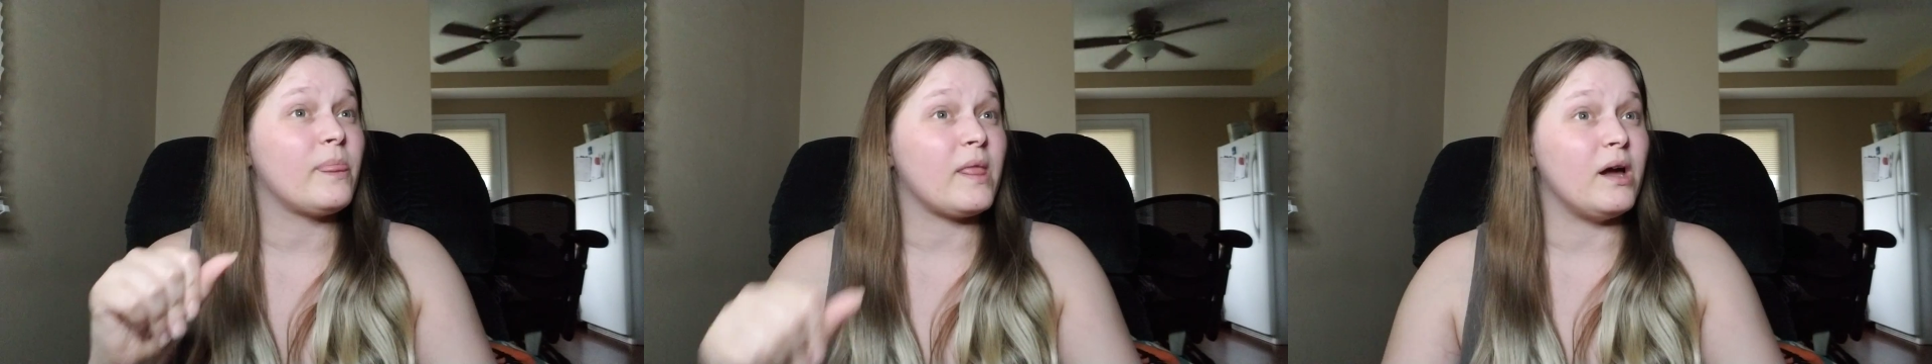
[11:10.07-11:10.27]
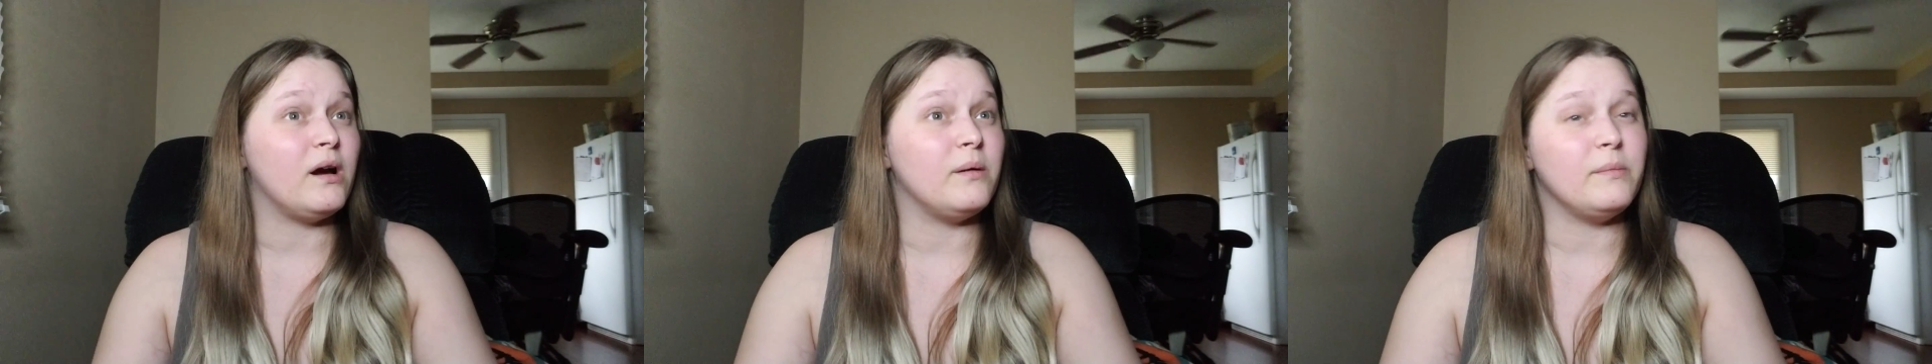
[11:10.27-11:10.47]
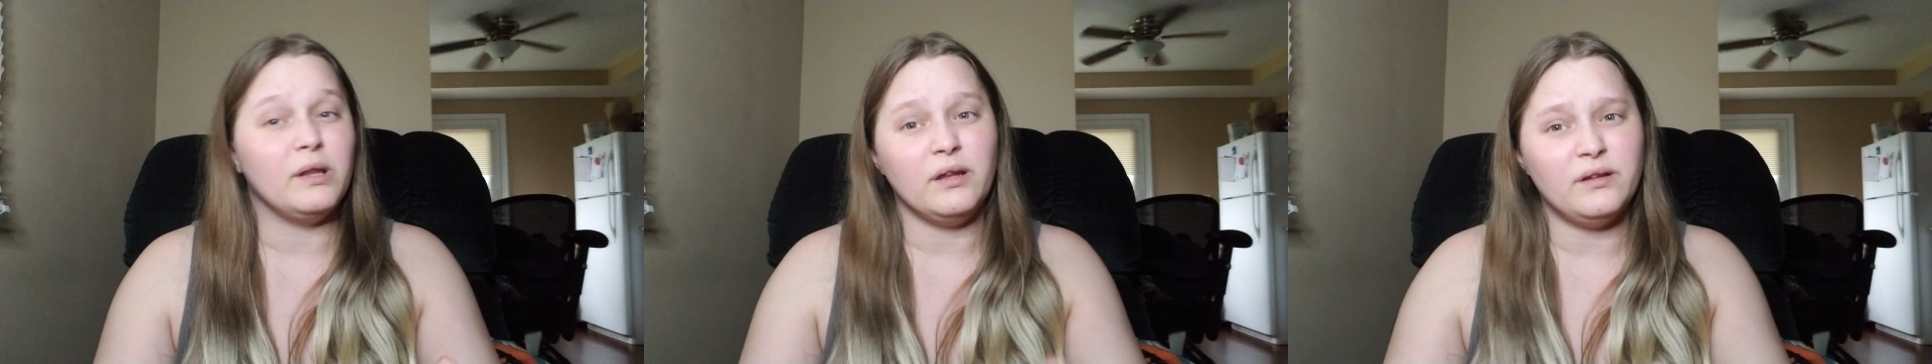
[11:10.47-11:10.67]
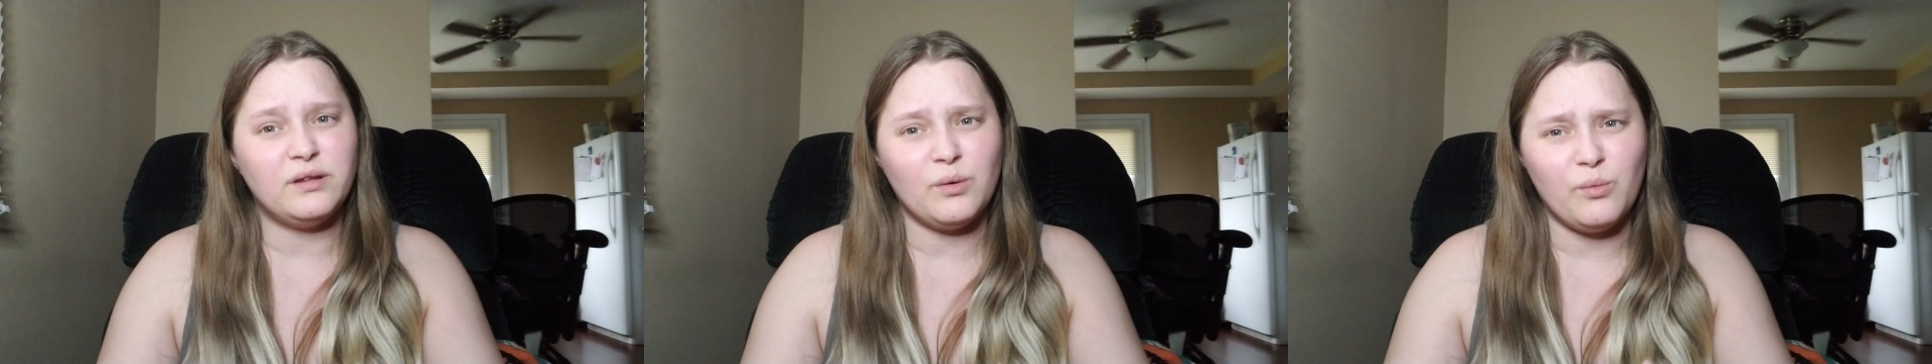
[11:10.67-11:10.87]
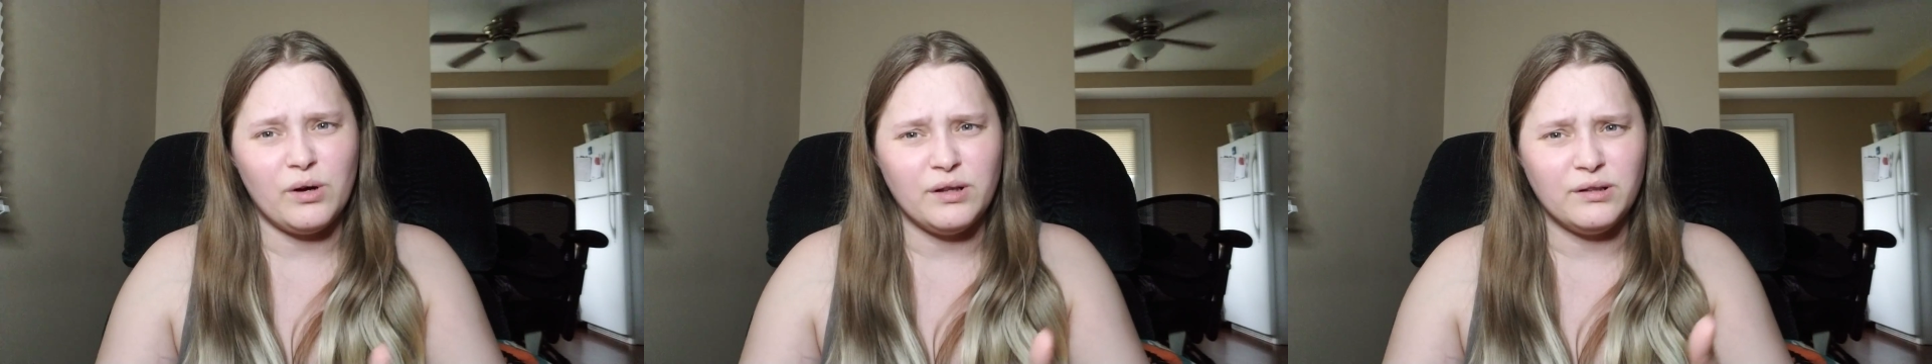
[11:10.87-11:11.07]
At least
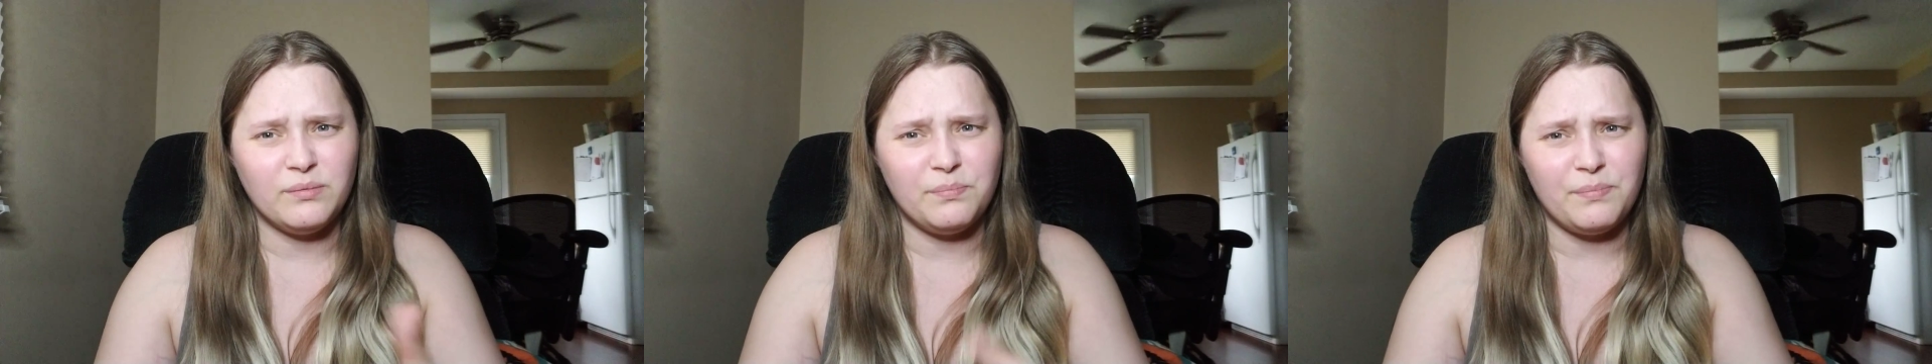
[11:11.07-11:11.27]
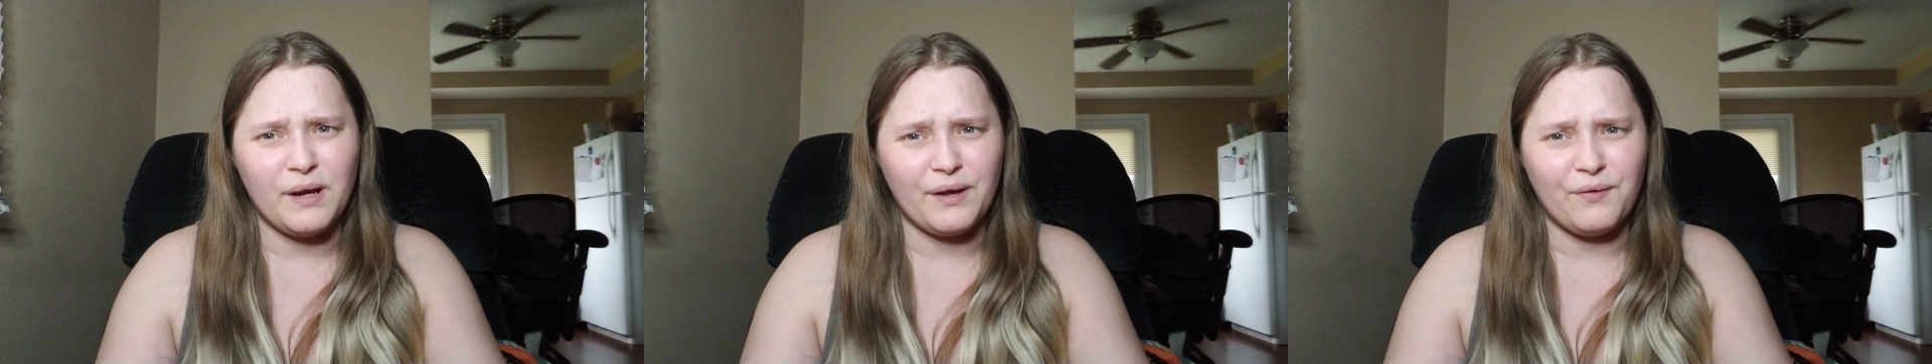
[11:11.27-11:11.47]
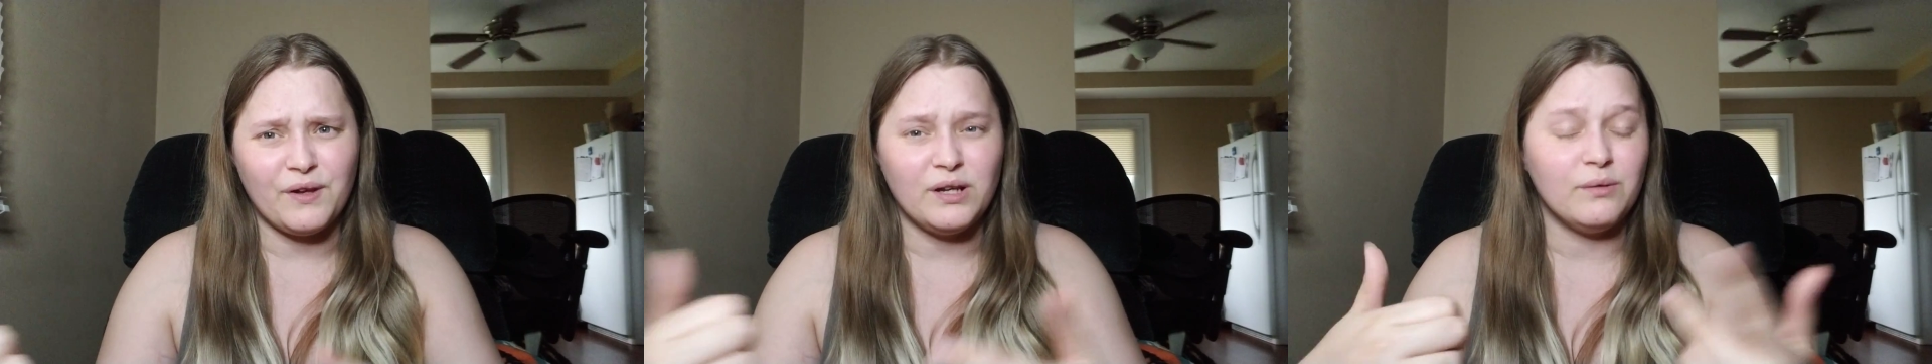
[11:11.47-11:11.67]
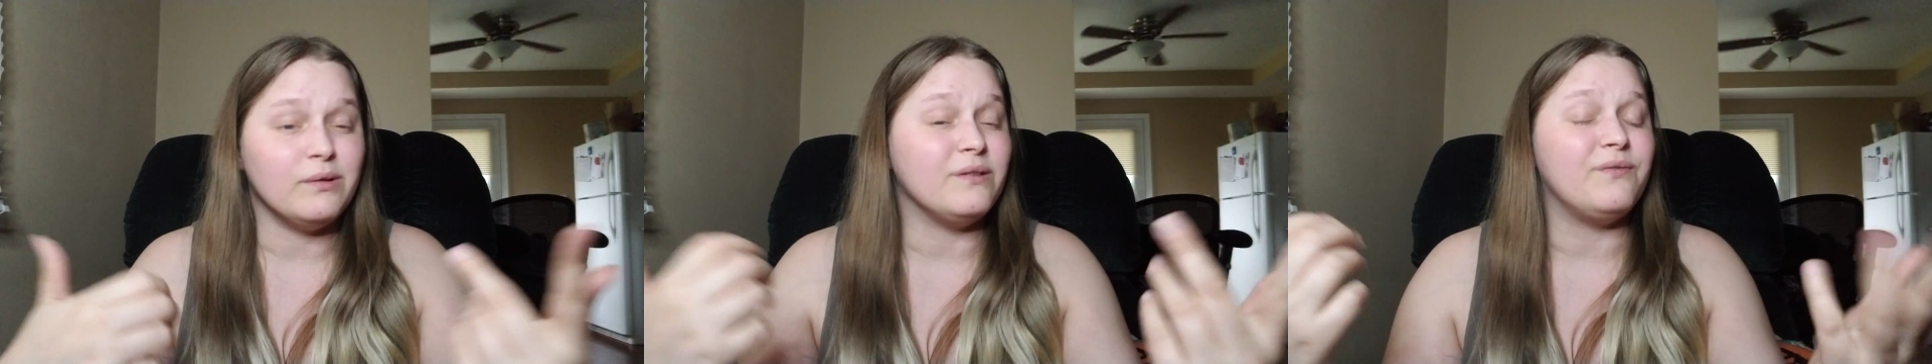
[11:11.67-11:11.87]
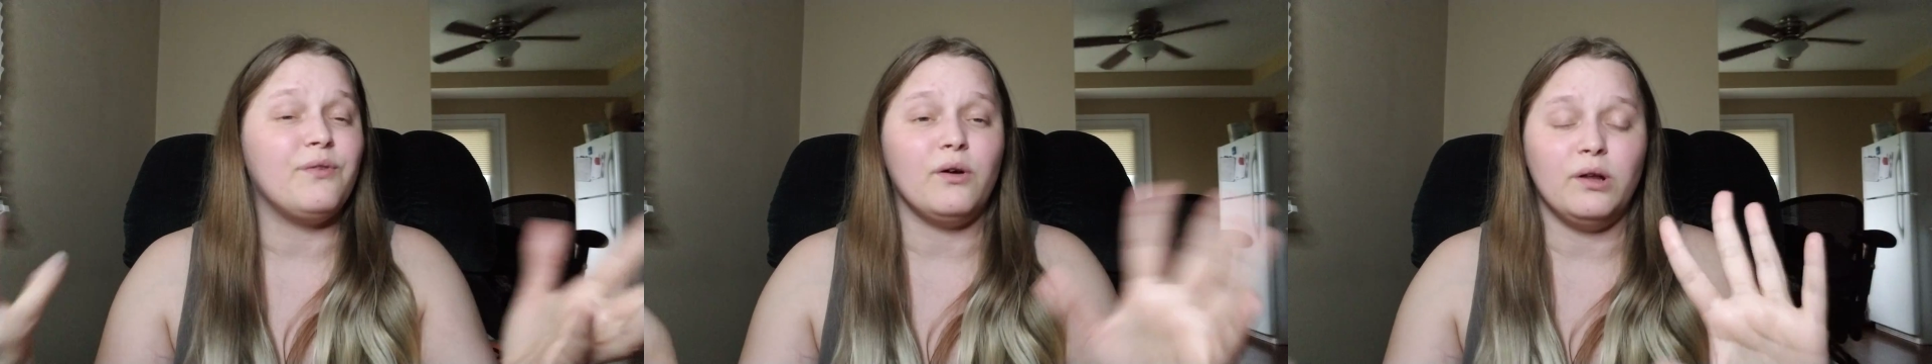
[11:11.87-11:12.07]
it was back then. It
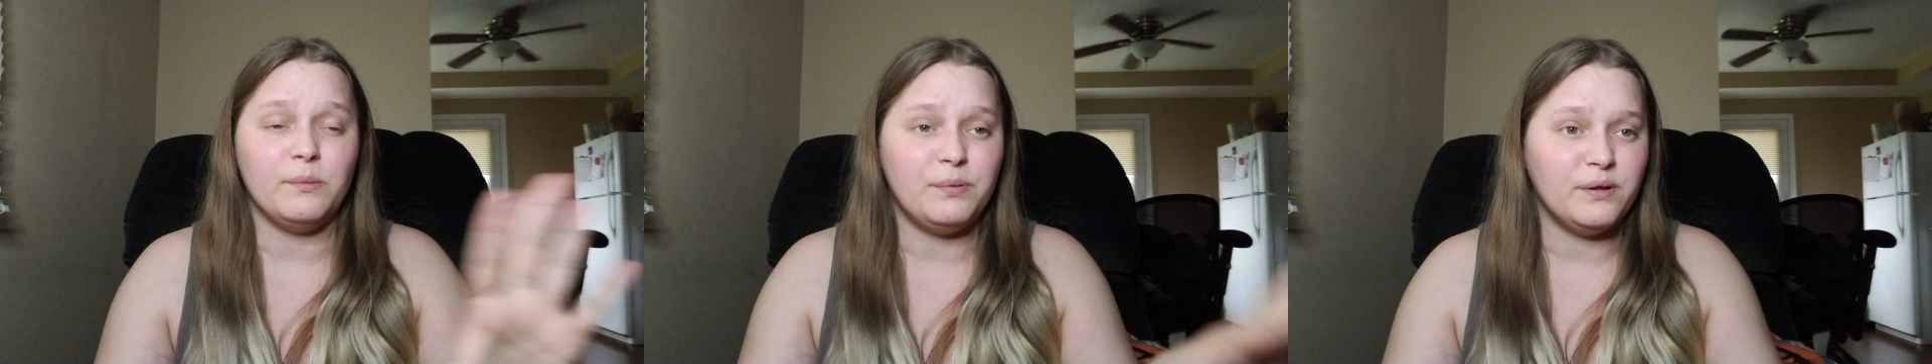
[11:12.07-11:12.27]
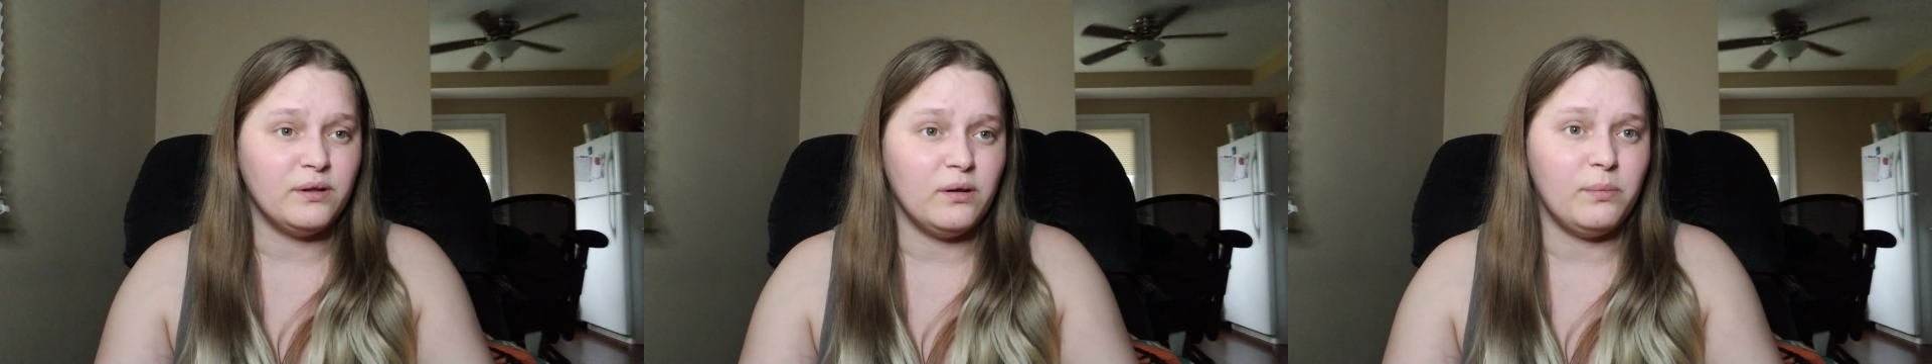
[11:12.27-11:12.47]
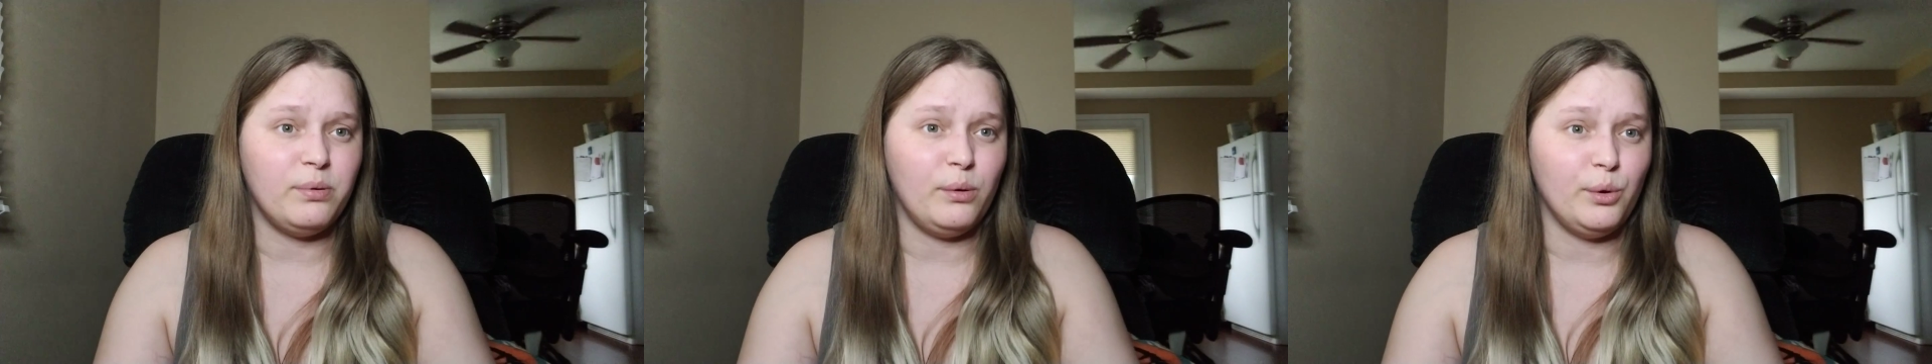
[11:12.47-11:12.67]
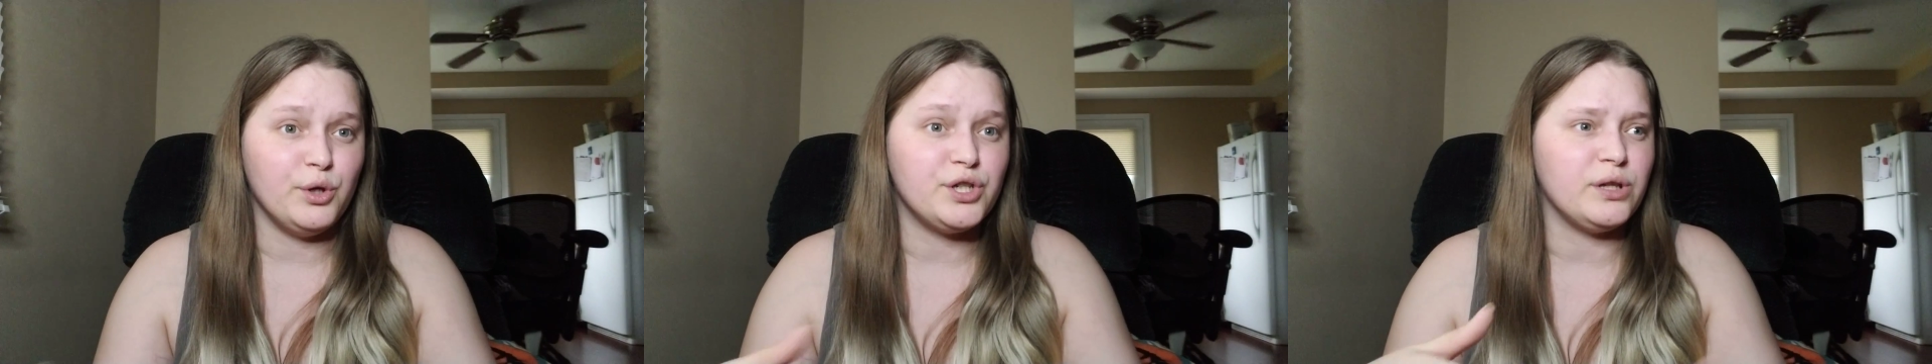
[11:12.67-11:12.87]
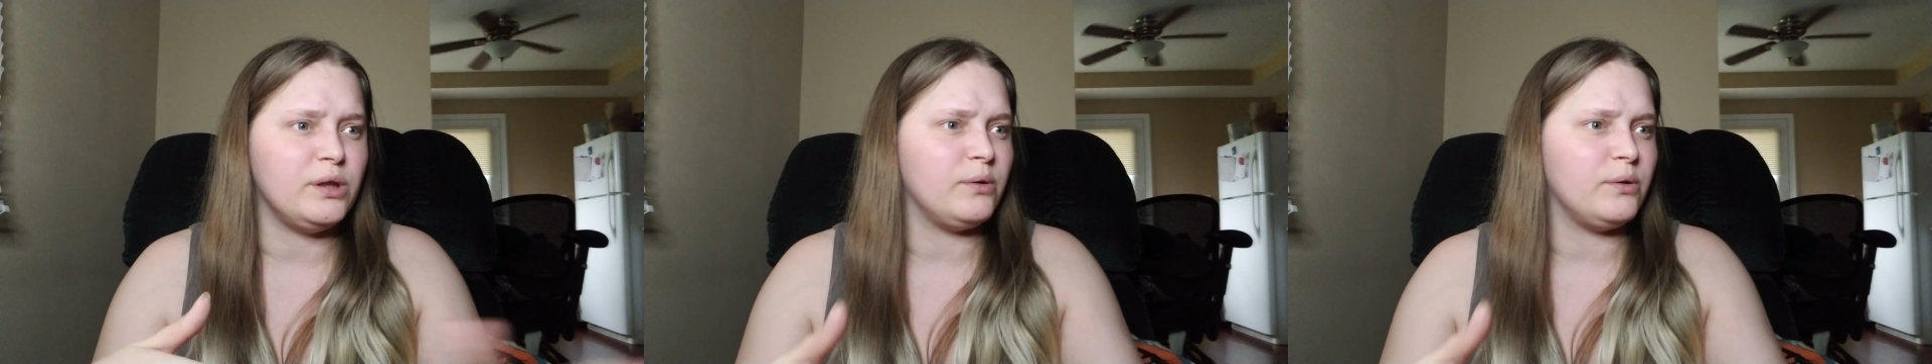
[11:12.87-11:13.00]
was full of pollution.